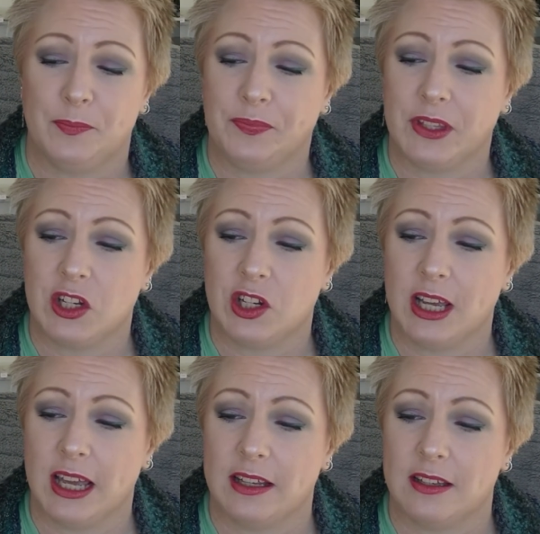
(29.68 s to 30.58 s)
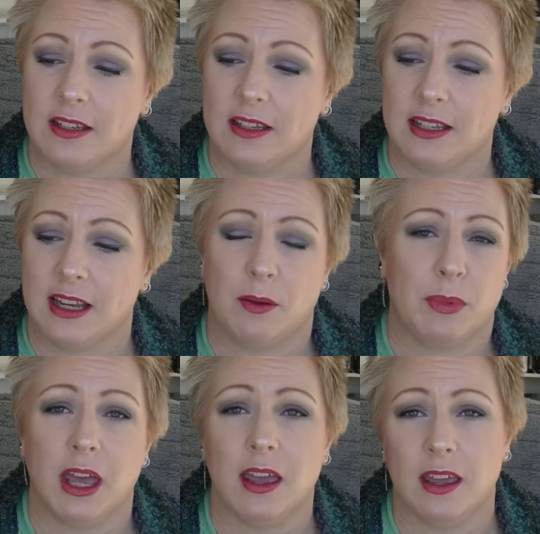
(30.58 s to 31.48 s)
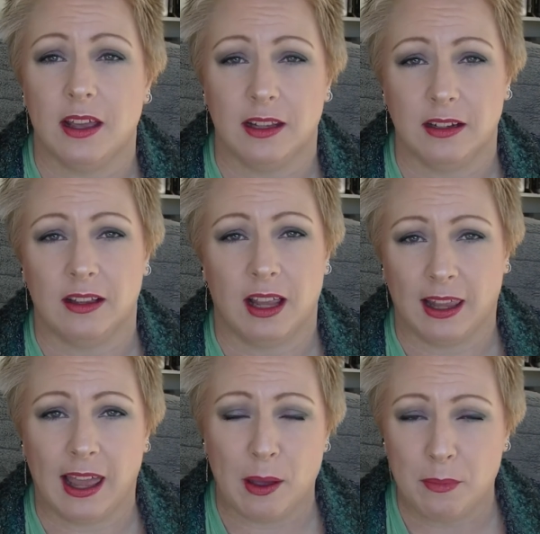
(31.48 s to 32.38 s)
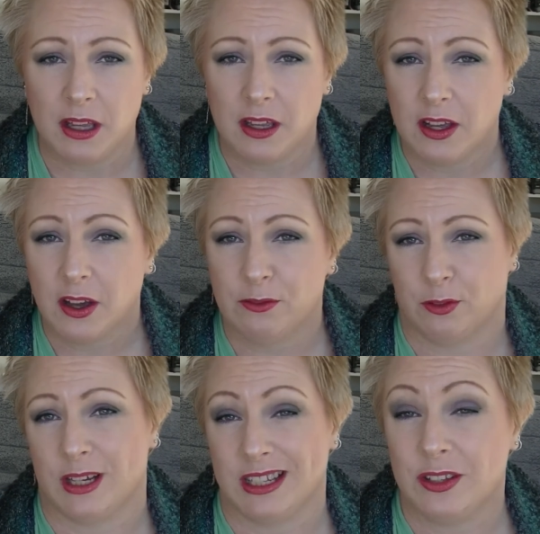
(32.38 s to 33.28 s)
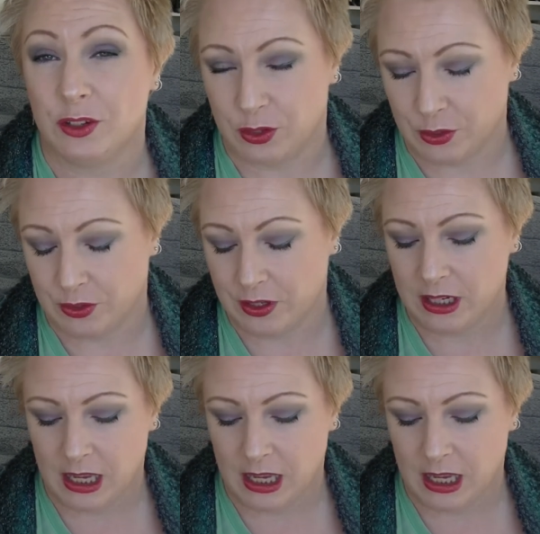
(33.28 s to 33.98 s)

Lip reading: she has set up a little collab for us to do.